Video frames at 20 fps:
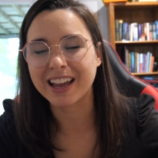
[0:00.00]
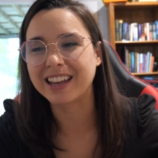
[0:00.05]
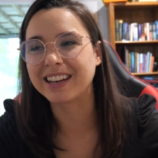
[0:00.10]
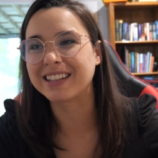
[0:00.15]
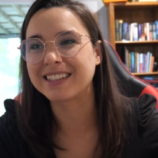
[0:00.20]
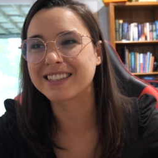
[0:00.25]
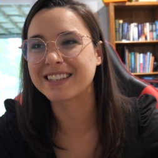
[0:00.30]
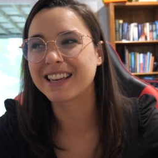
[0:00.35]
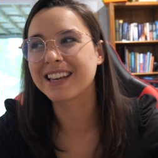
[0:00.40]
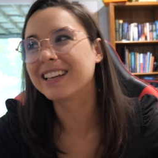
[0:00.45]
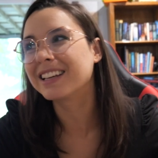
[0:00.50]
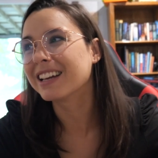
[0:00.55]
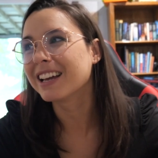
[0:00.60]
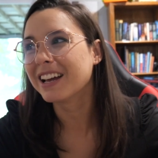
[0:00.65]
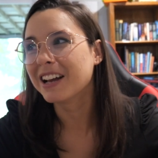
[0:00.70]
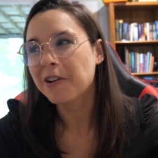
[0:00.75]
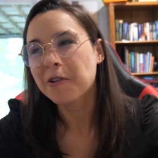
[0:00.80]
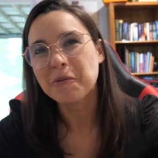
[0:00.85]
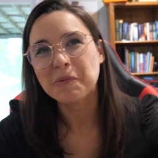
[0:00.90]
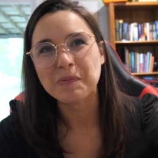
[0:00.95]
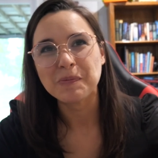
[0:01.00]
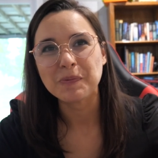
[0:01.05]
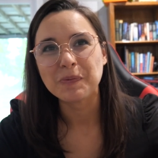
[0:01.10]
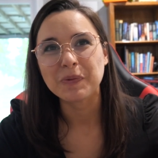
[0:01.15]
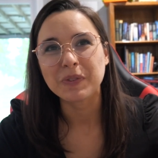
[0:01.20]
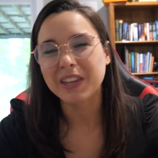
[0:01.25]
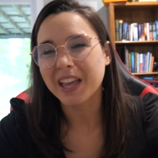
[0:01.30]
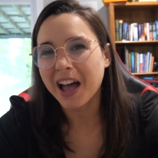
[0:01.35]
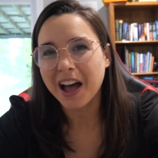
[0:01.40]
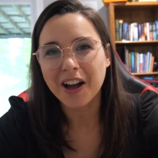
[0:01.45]
And it's like,
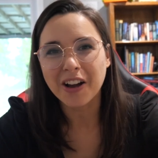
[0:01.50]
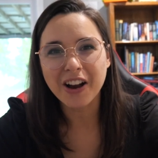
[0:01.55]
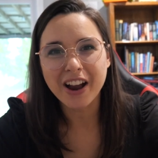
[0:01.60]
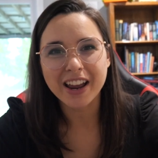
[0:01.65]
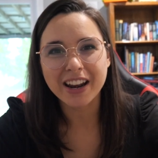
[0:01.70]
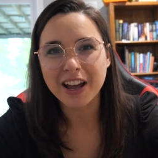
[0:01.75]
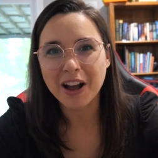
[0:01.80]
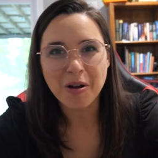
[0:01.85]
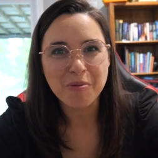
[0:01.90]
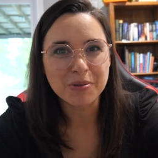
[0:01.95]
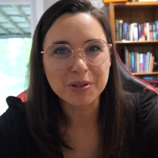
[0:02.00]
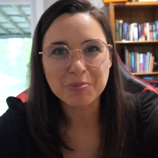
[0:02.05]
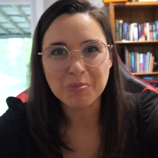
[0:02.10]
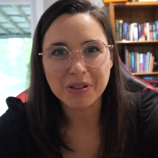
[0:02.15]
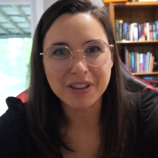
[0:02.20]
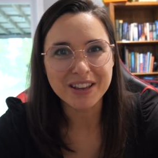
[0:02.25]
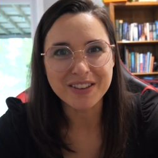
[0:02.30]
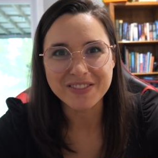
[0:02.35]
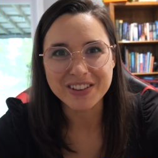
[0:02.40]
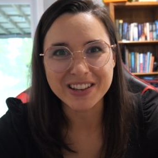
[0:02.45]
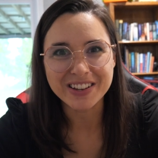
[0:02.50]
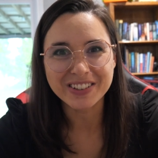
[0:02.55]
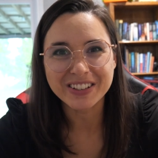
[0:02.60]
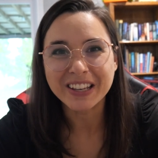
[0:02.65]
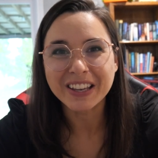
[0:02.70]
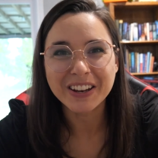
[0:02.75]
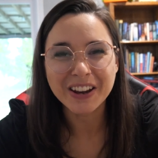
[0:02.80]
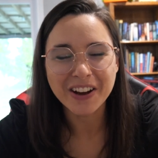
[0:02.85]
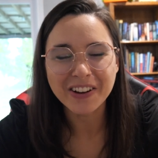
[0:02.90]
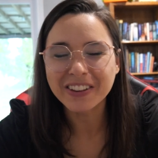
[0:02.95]
yeah, all right, I almost believe you,
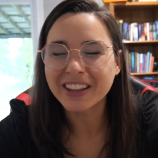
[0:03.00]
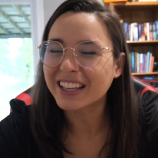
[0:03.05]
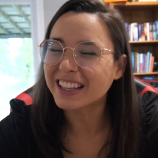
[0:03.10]
you know?